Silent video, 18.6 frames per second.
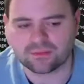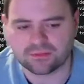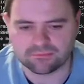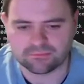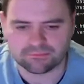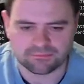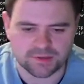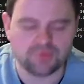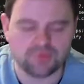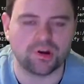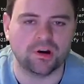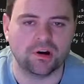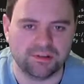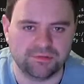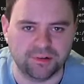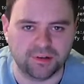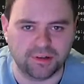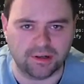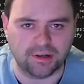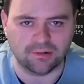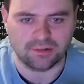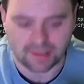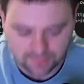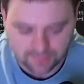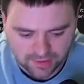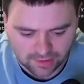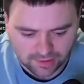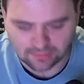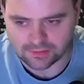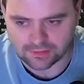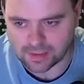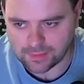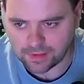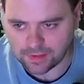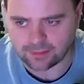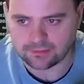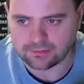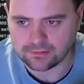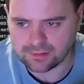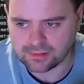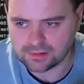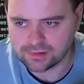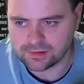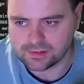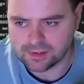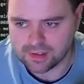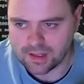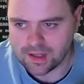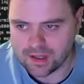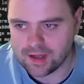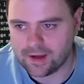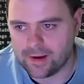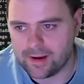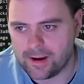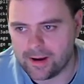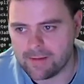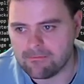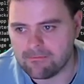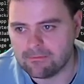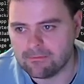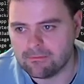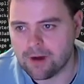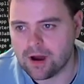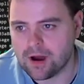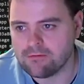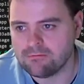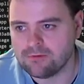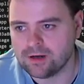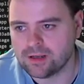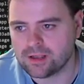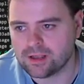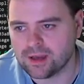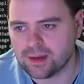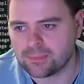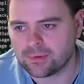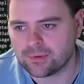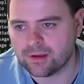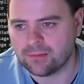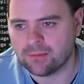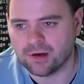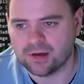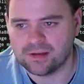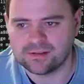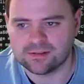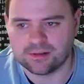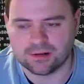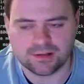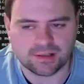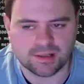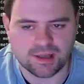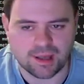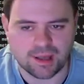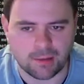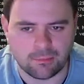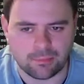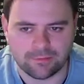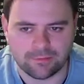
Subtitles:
You guys find out. Let me know. Let me know. My running app and my cycling app.